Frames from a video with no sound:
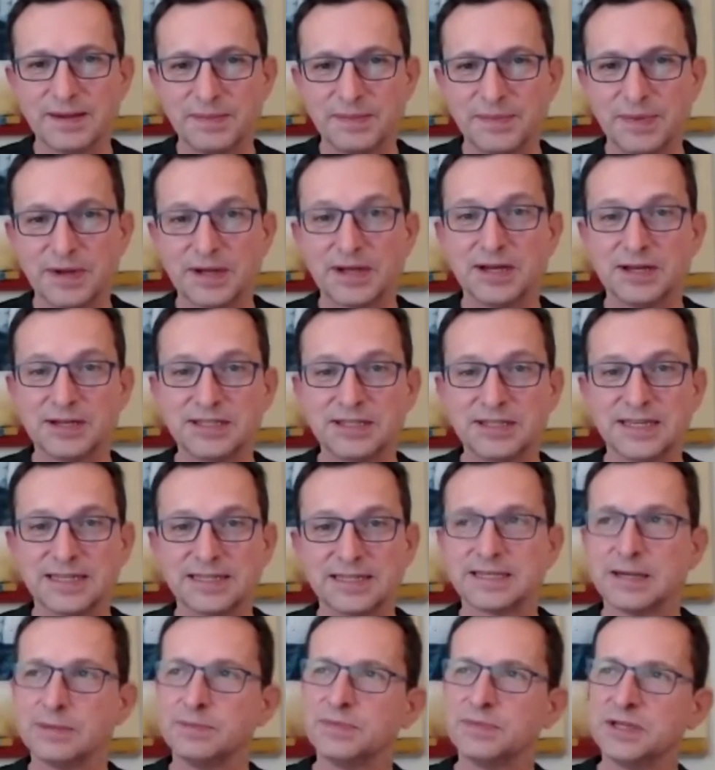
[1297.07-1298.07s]
because it's
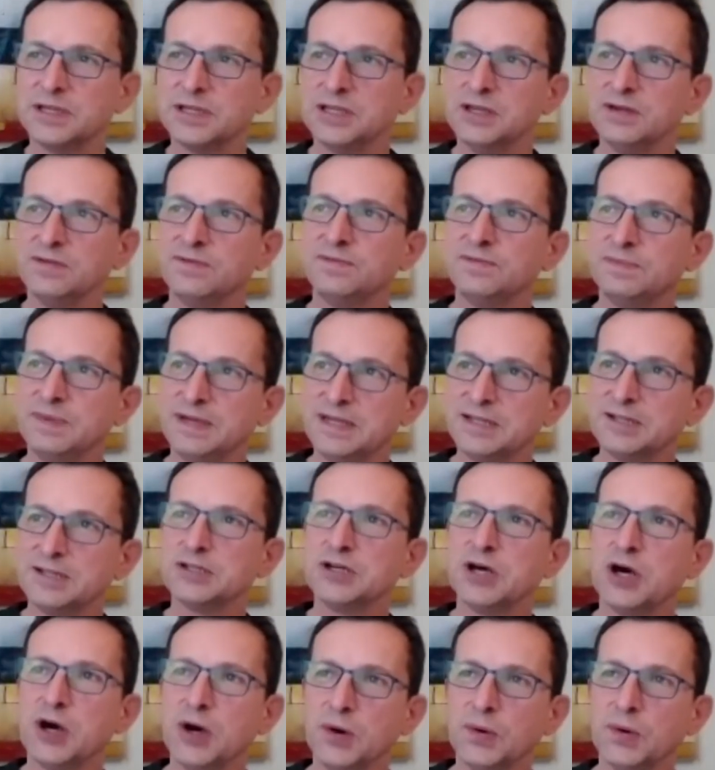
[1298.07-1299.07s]
something you've been
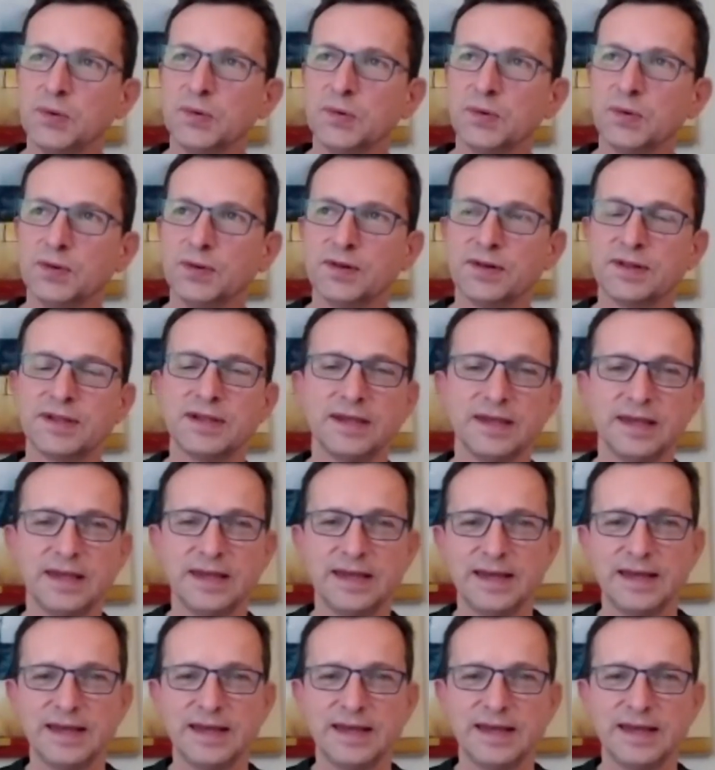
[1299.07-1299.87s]
told.